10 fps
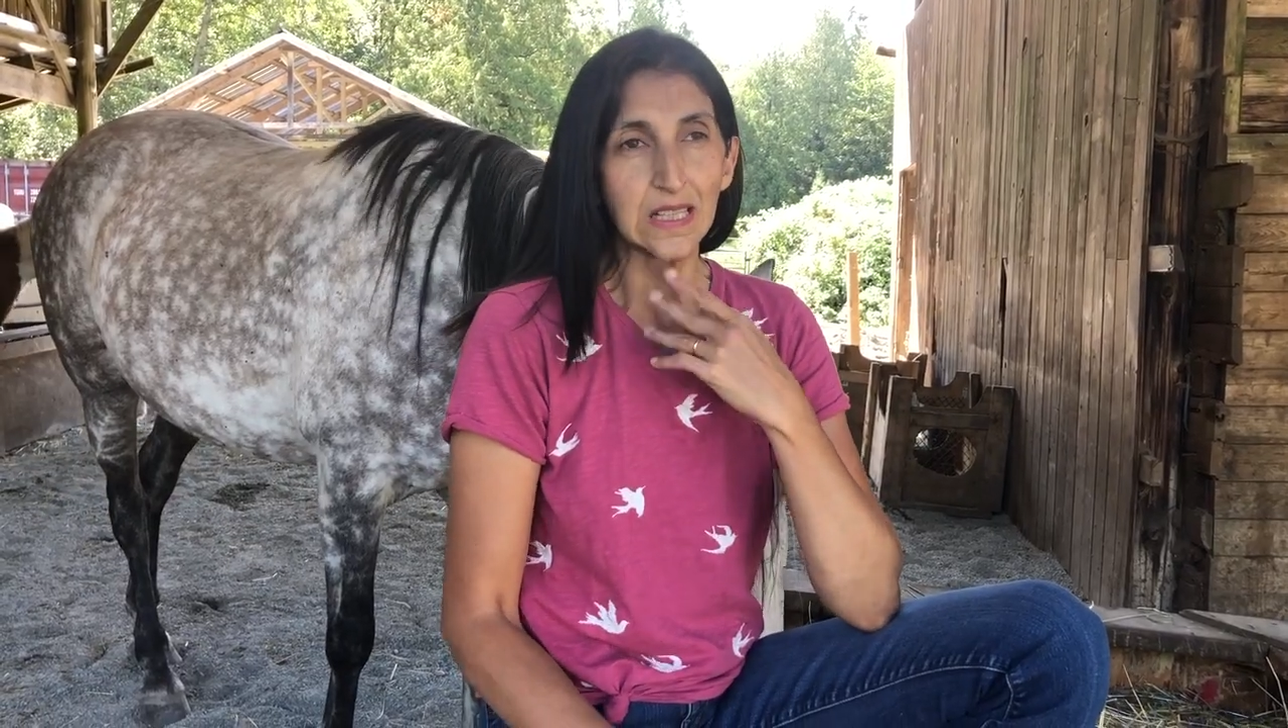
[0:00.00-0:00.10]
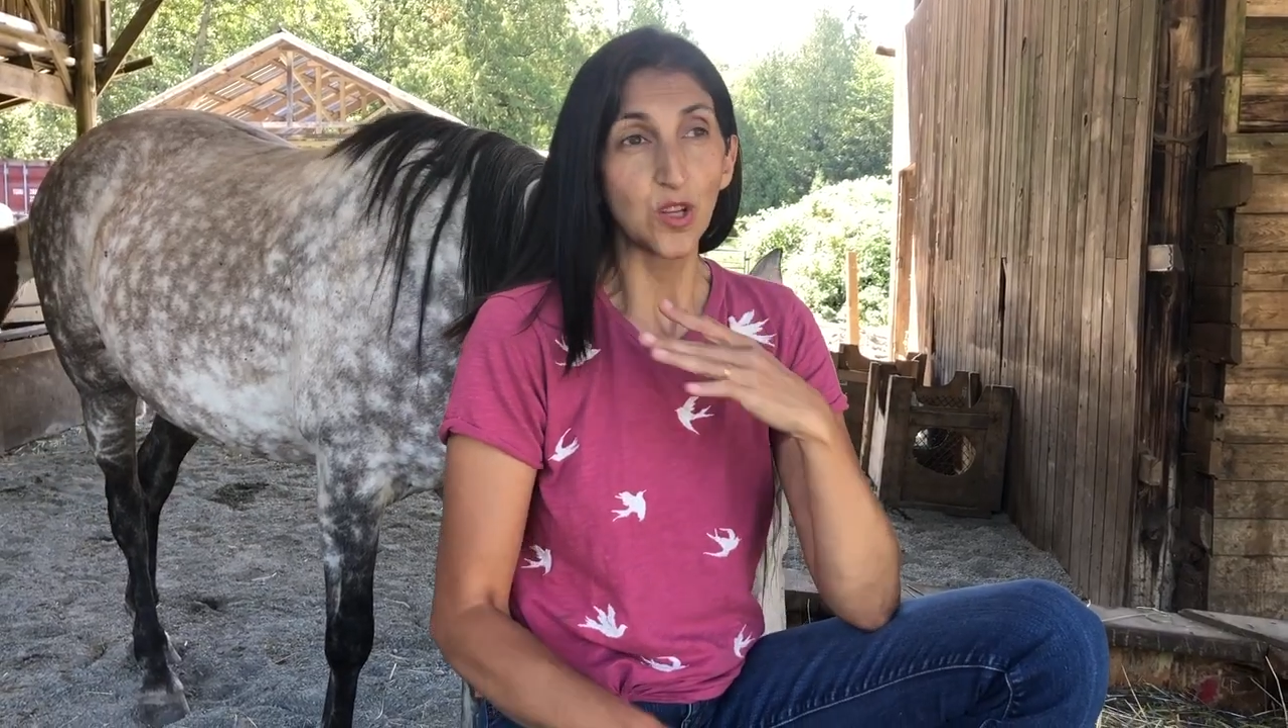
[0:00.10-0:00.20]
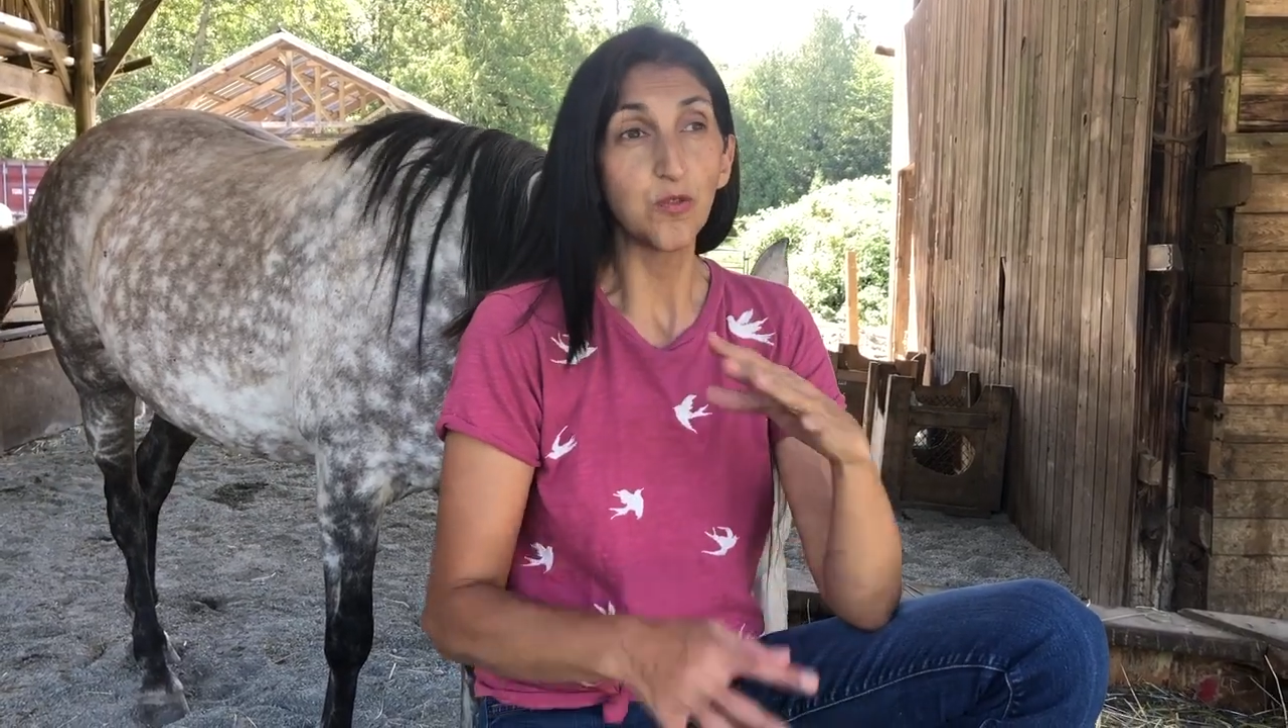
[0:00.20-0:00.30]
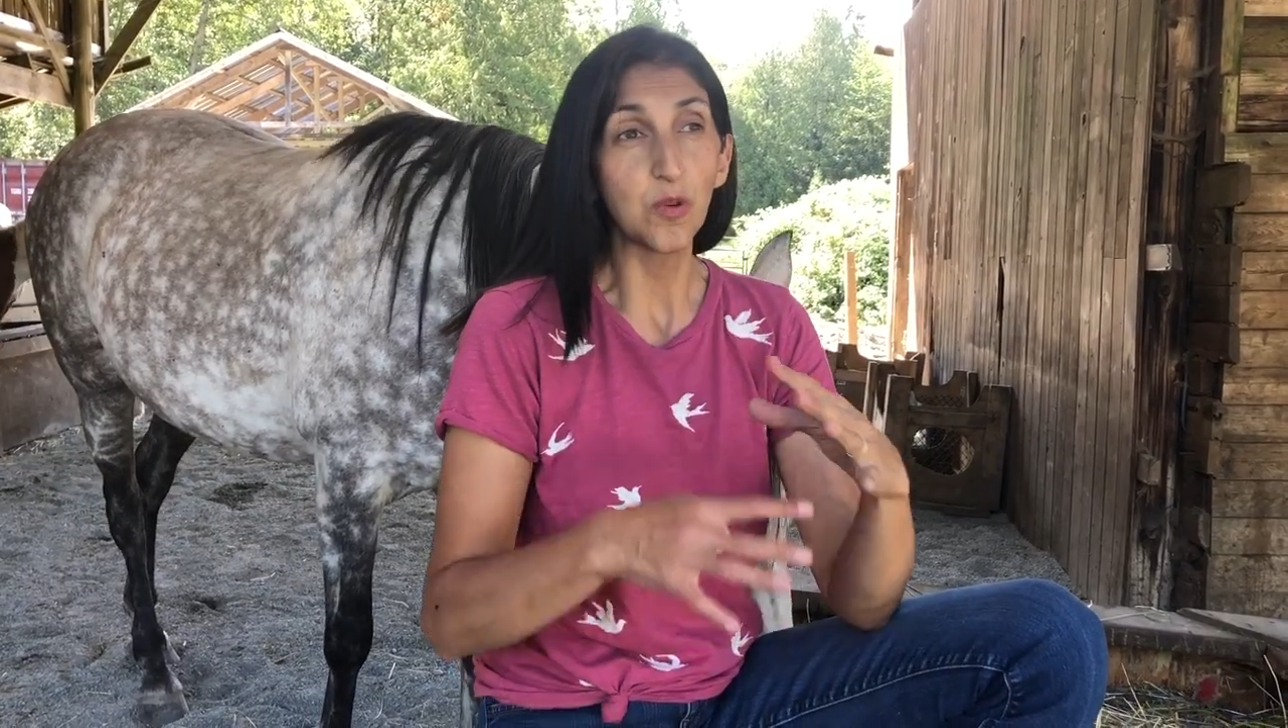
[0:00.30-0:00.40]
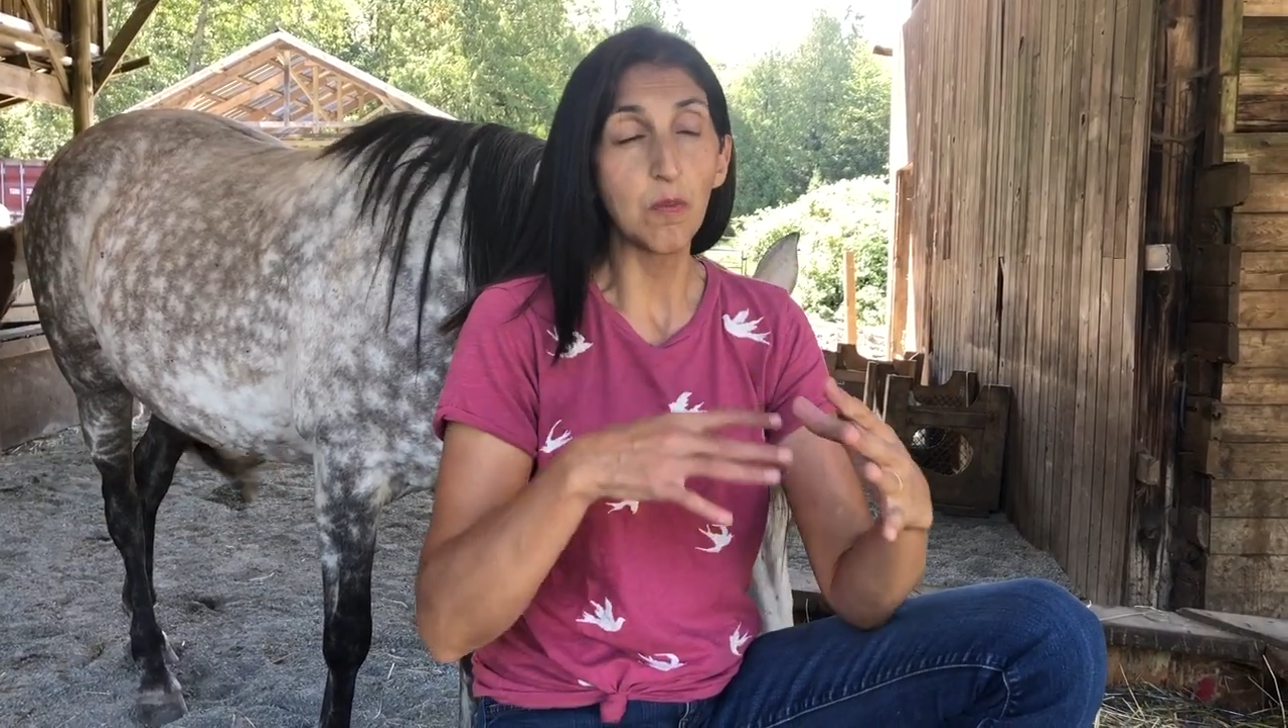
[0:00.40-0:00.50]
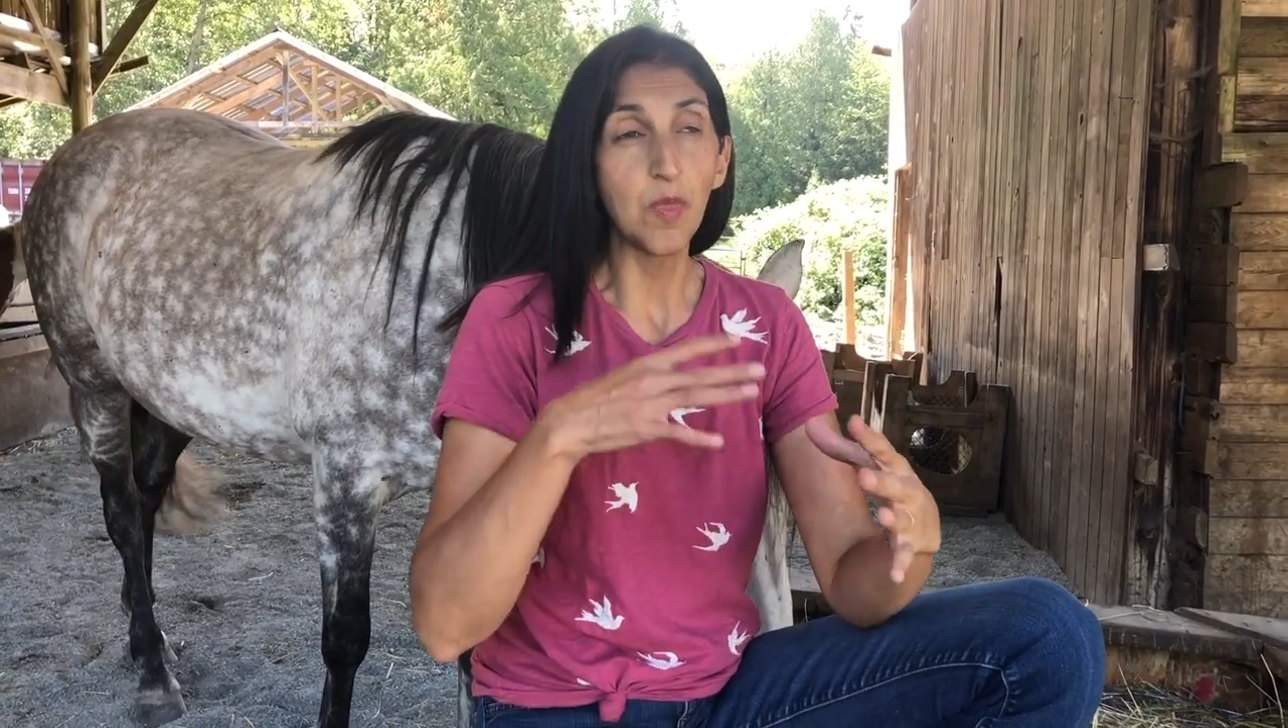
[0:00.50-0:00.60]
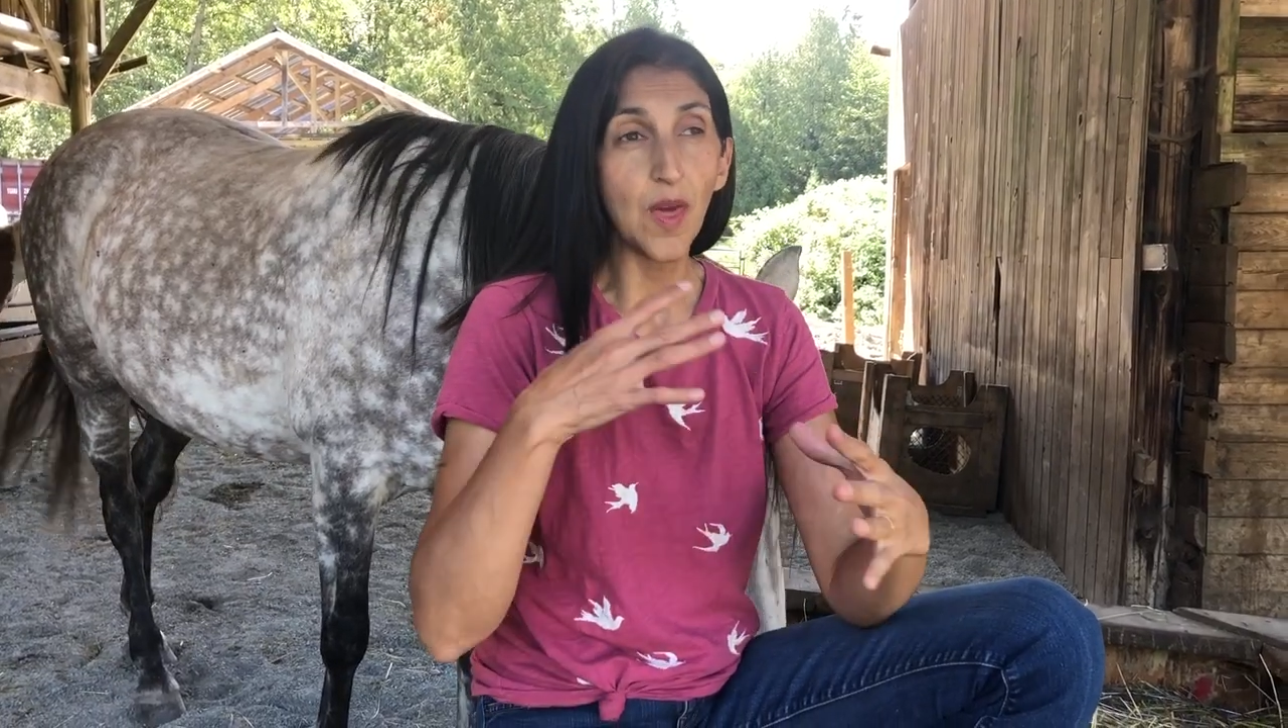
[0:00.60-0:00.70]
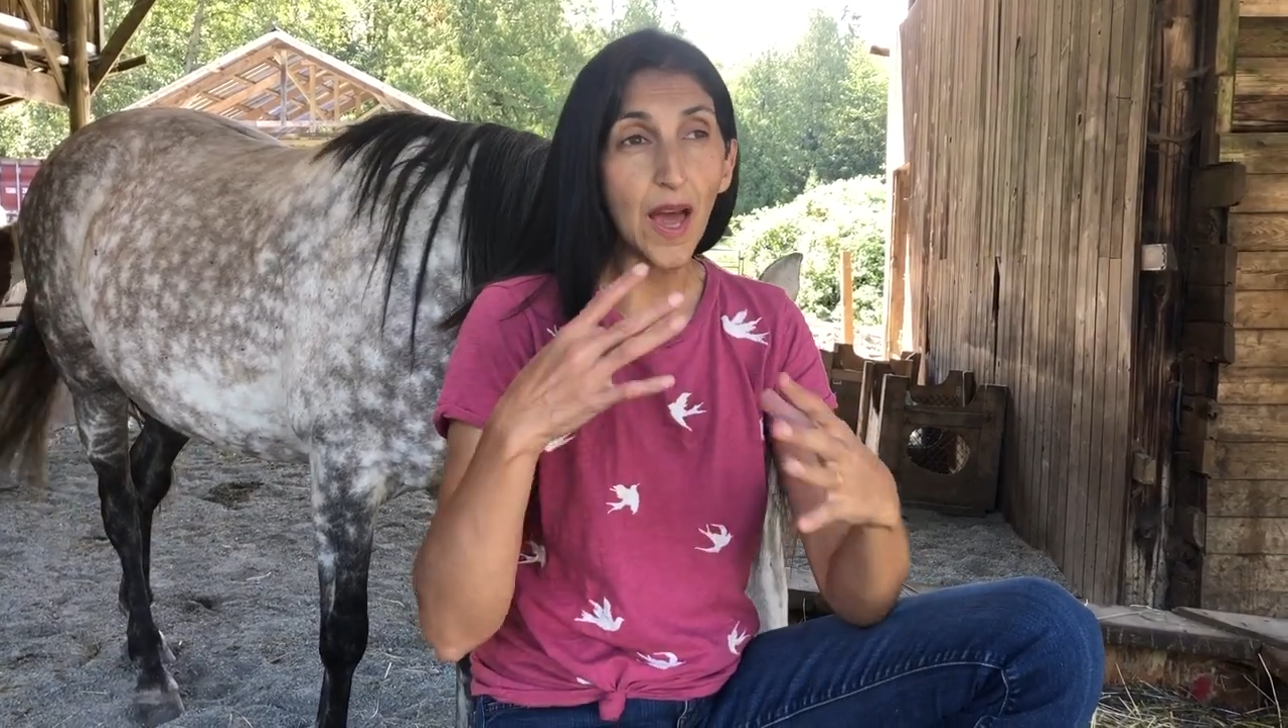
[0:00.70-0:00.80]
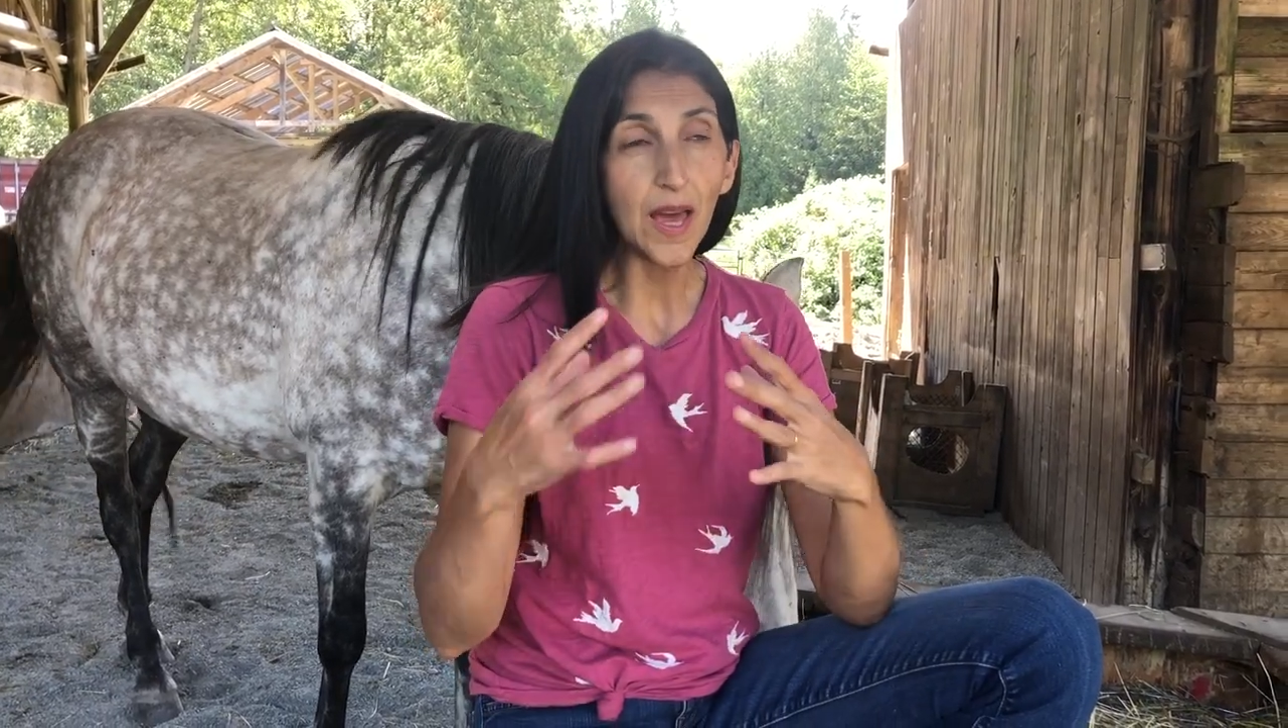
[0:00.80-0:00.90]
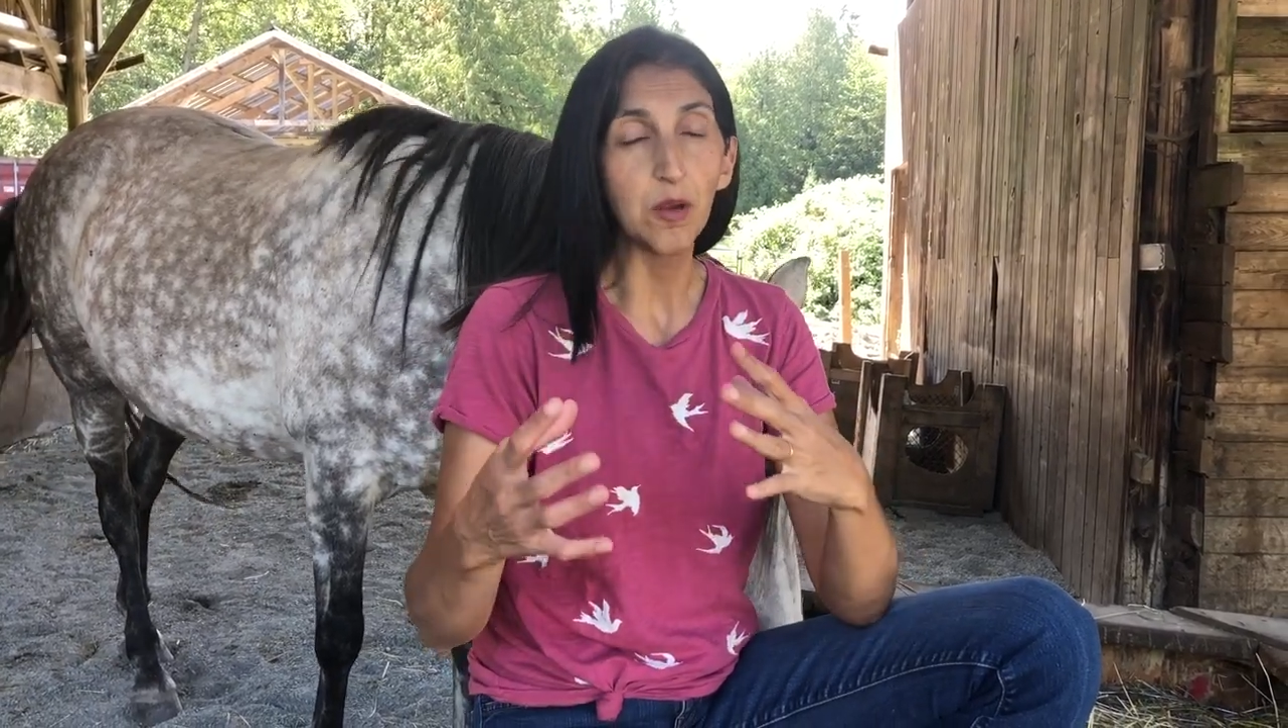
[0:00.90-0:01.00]
So from
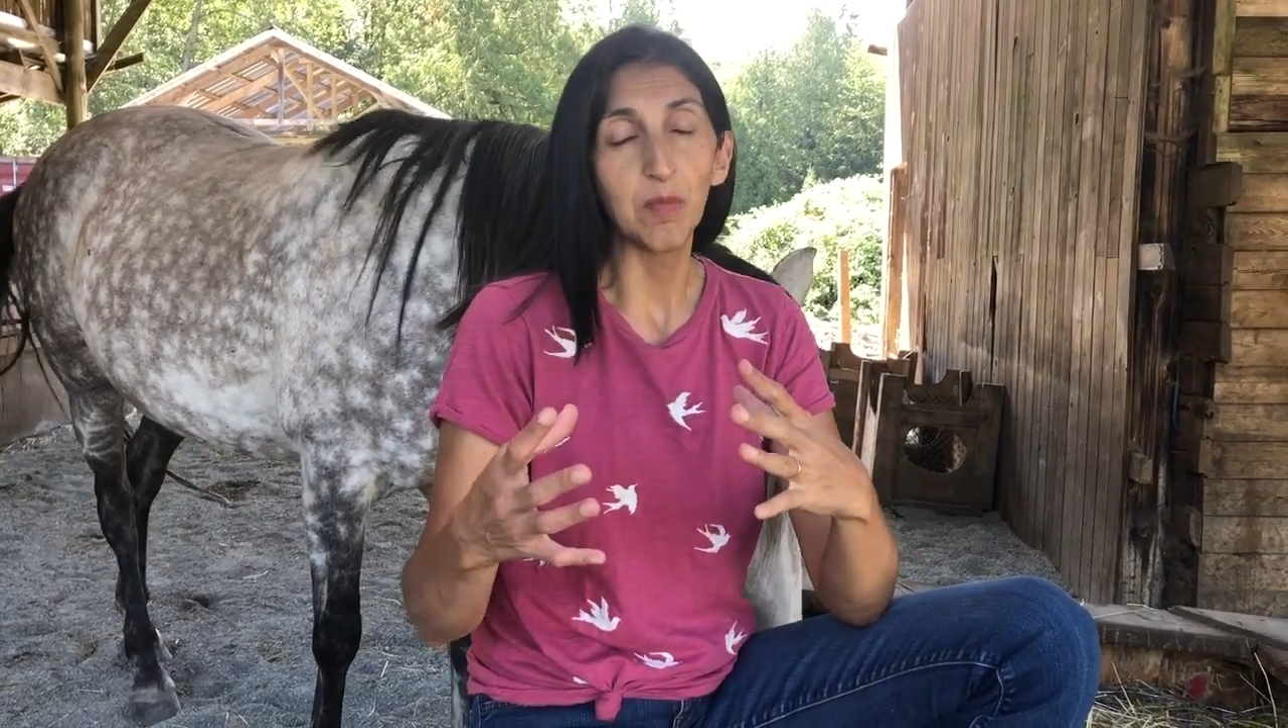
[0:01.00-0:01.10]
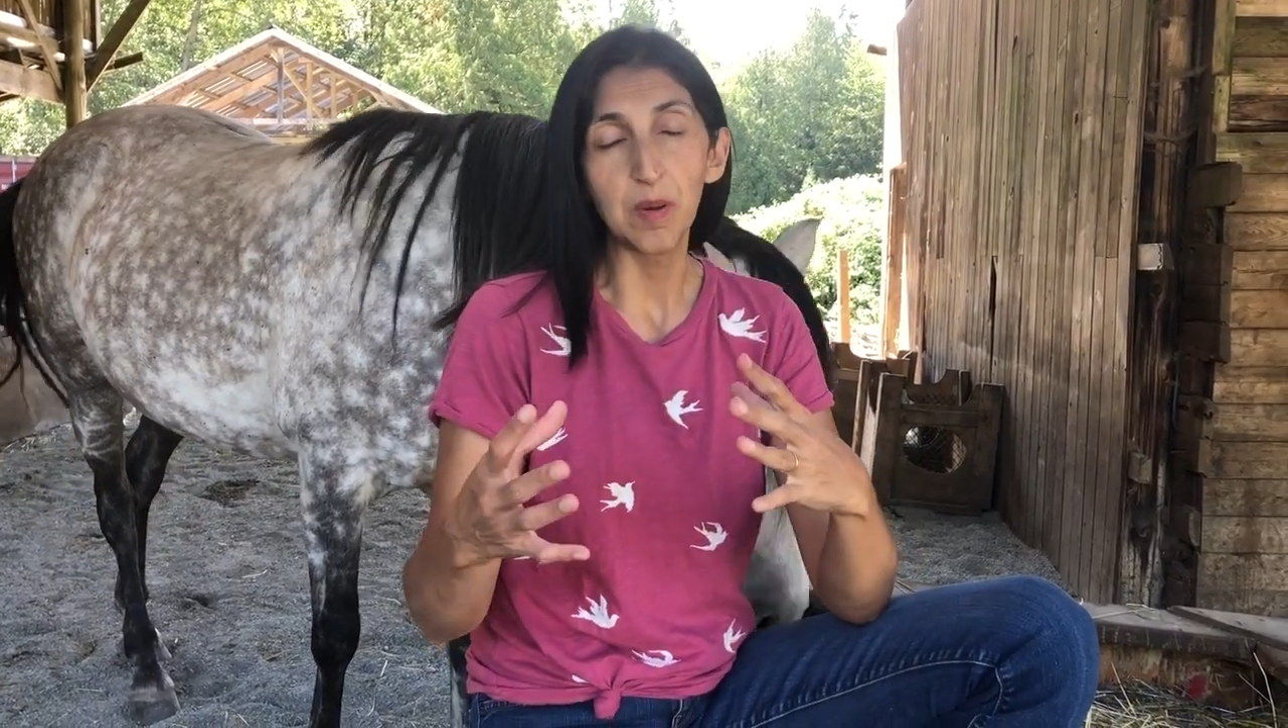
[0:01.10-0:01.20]
that,